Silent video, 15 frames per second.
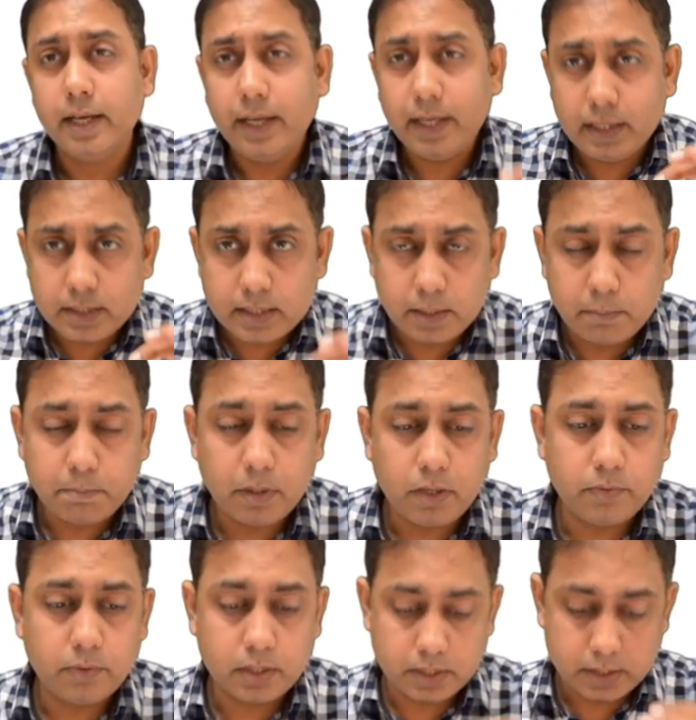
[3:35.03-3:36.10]
In
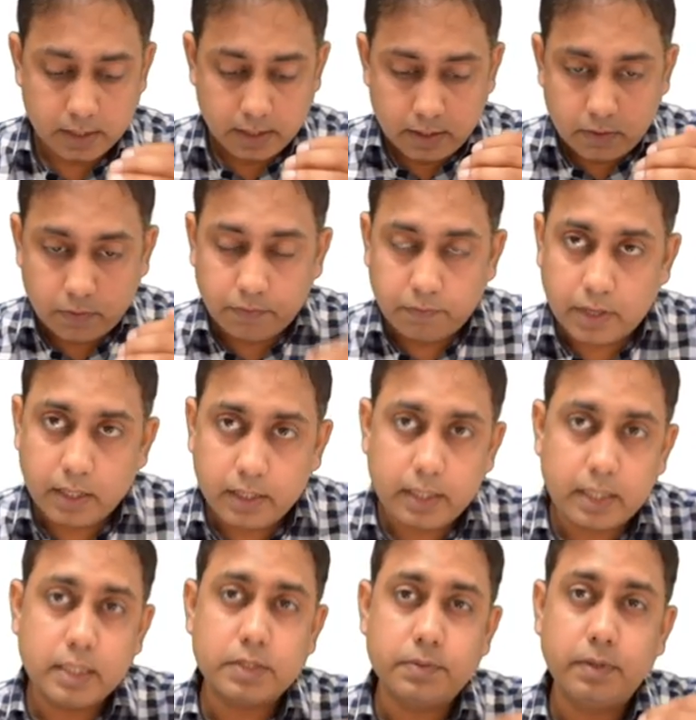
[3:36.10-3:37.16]
simple words, one
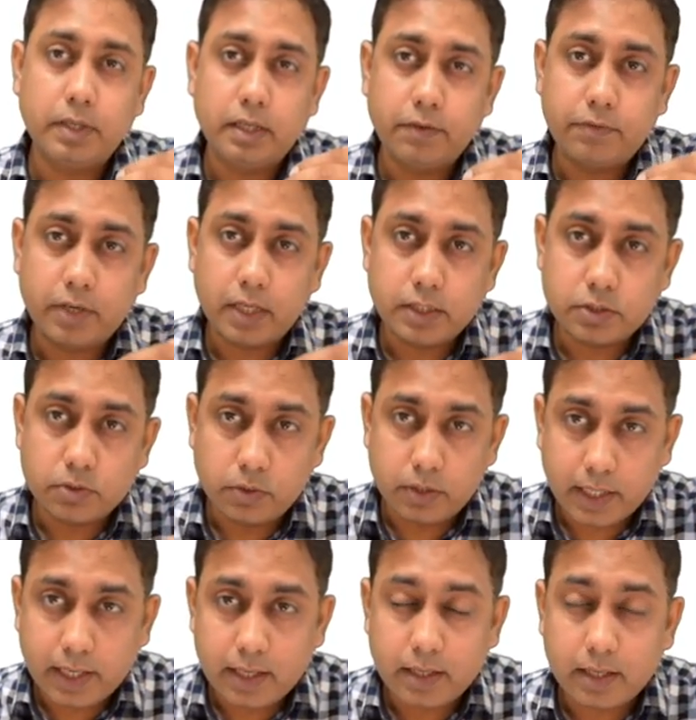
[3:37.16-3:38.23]
case will give rise to
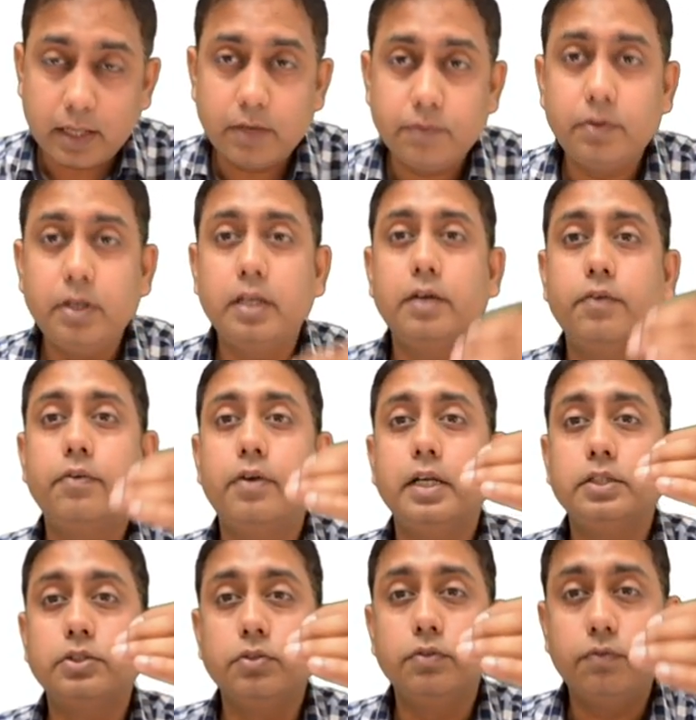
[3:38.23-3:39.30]
10, 10 will give
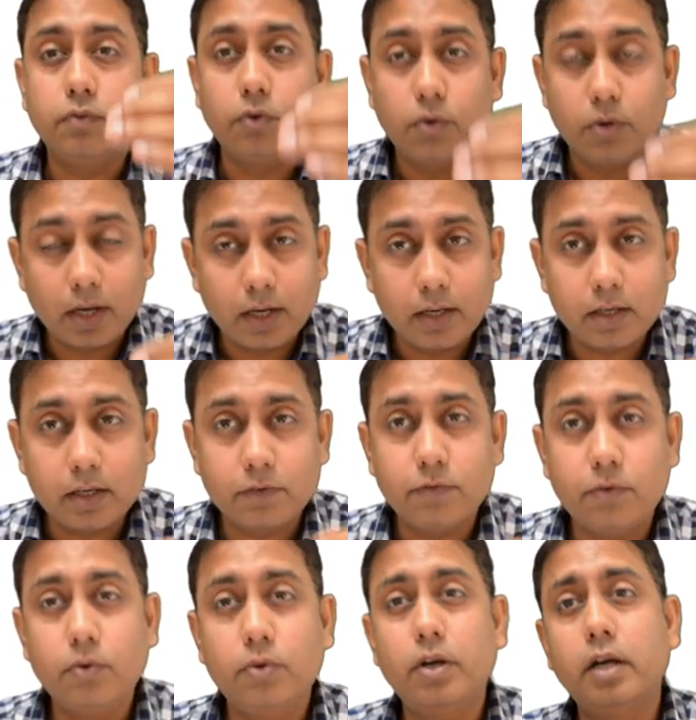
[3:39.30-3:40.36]
rise to 400,
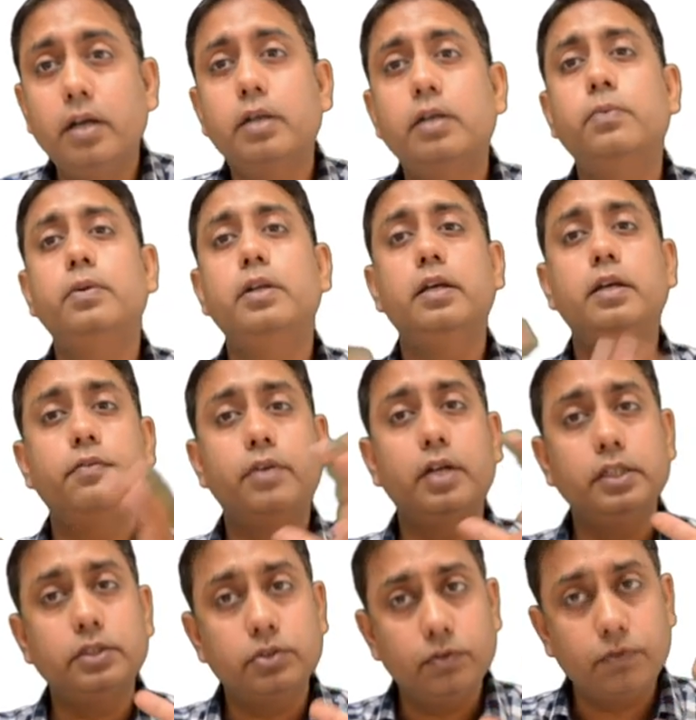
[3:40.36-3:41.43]
400 will give
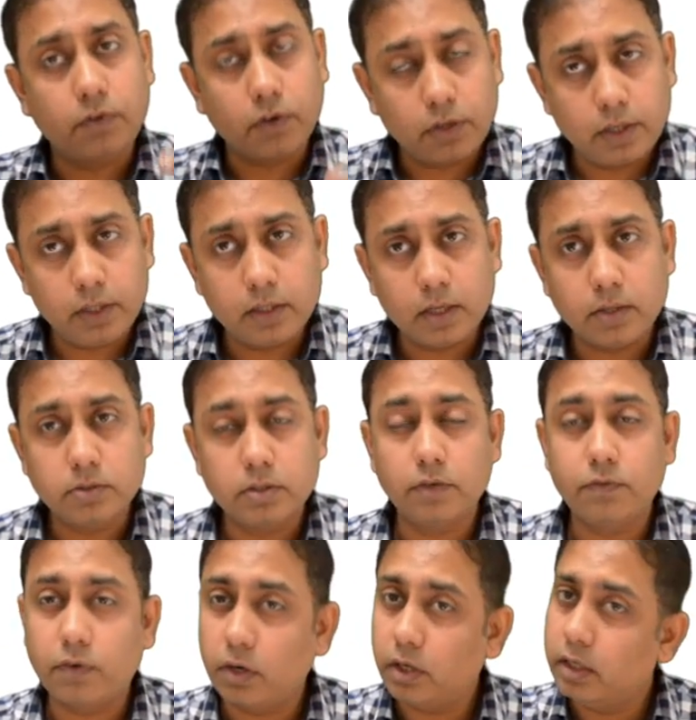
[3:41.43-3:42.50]
rise to
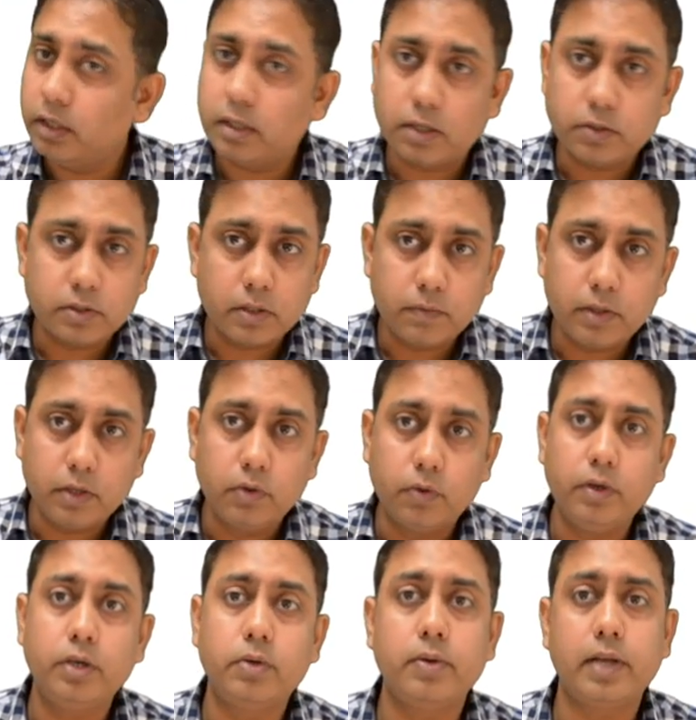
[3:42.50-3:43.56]
40,000, 40,000 will go
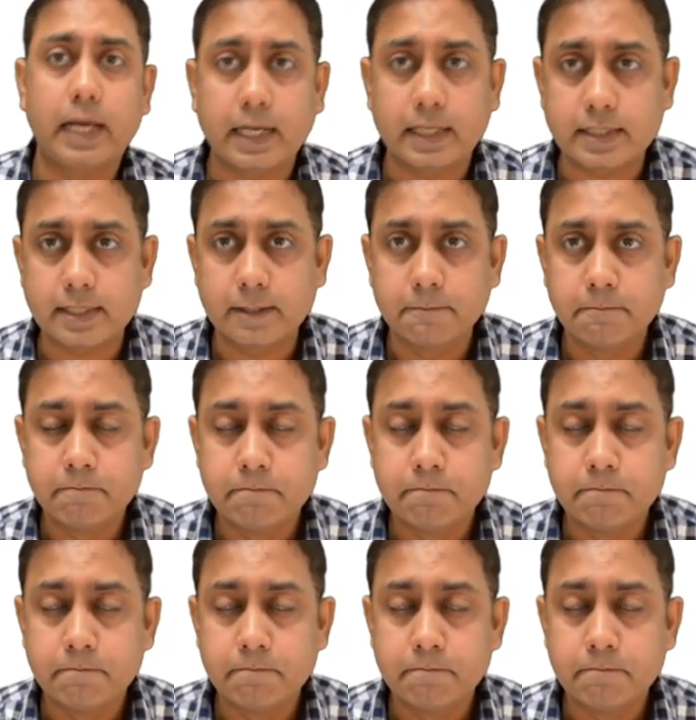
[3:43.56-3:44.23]
into lakhs.